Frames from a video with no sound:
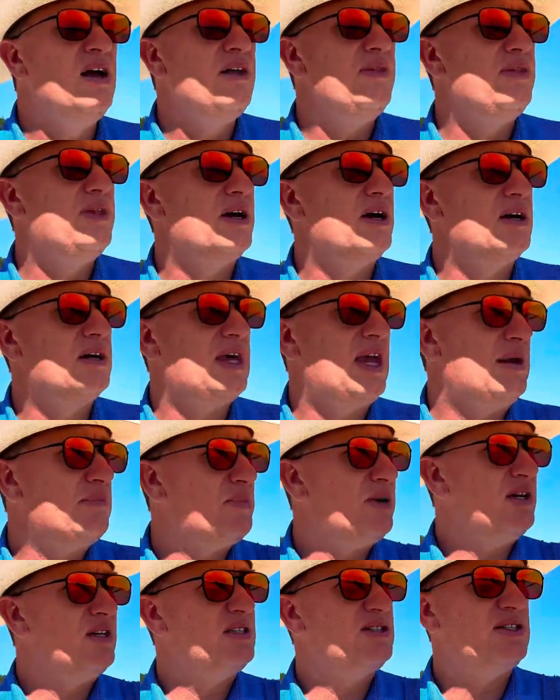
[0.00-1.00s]
The
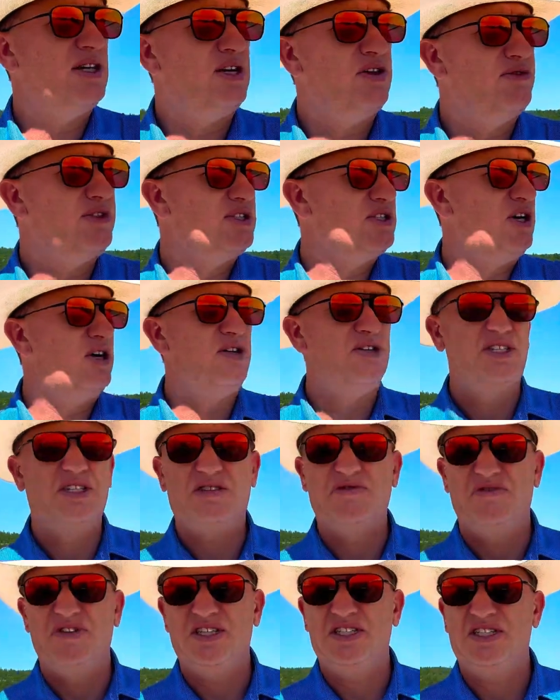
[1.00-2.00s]
campground itself is on this
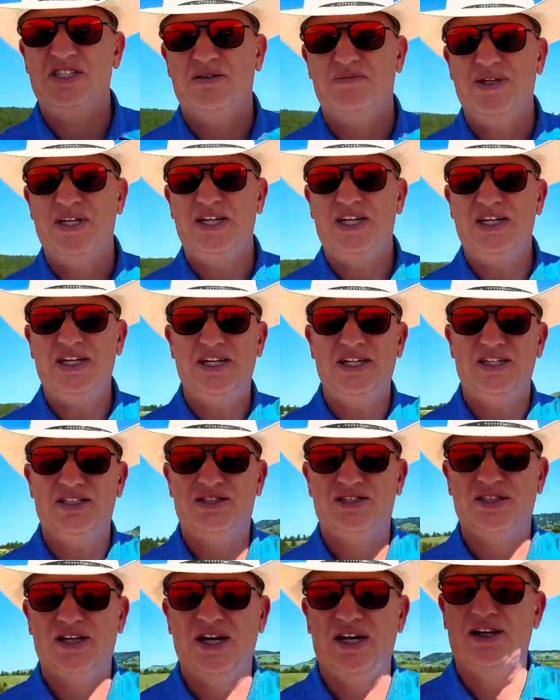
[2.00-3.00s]
vista, meaning it
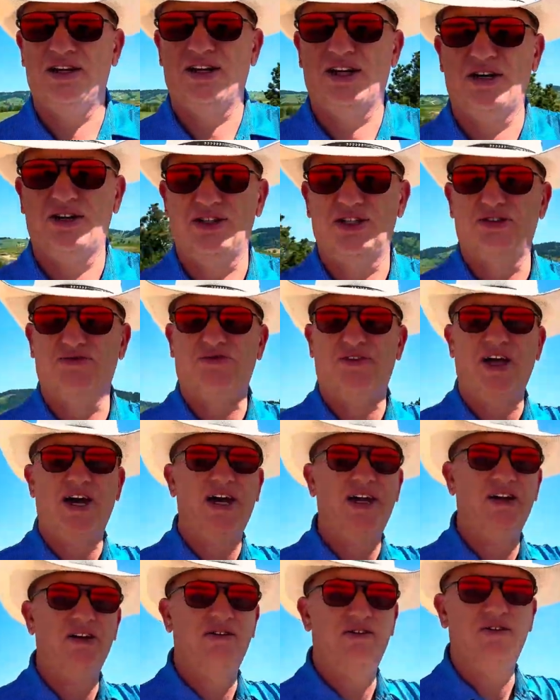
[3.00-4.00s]
is kind of like on this
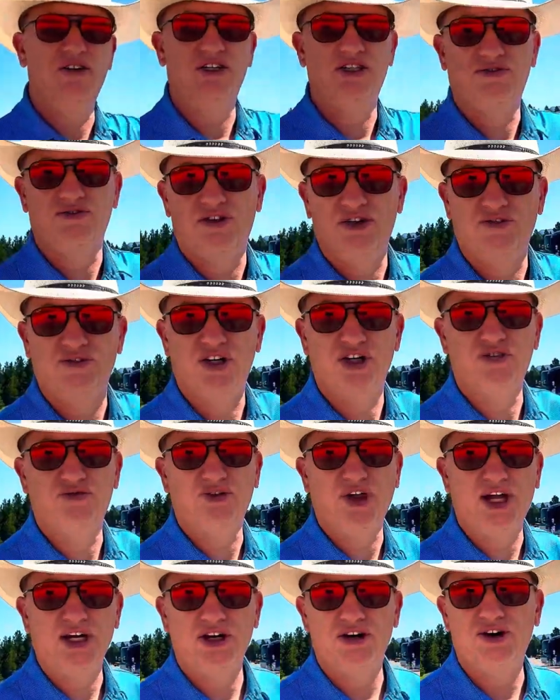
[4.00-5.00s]
flat, it's very, very
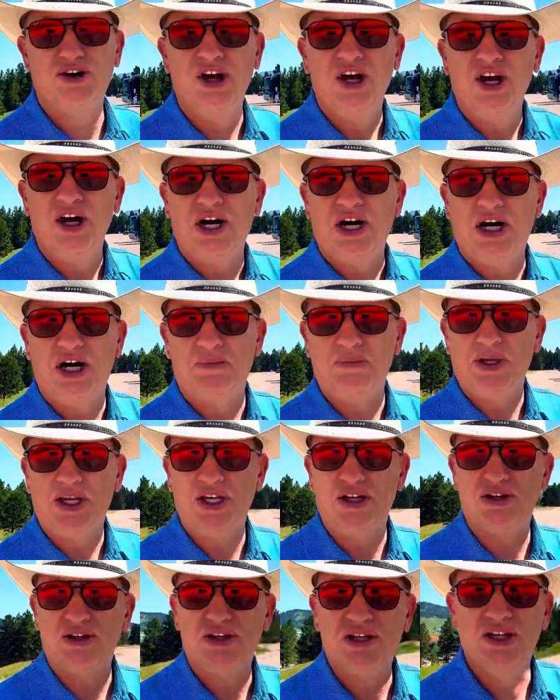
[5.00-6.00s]
flat here, um,
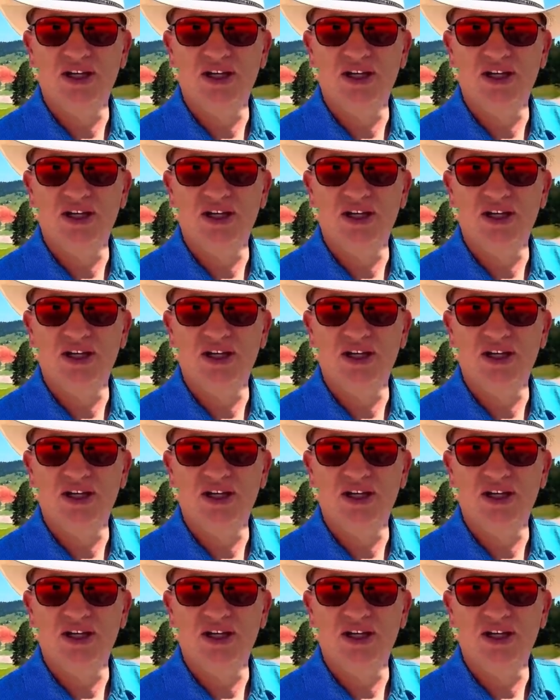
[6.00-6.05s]
hill.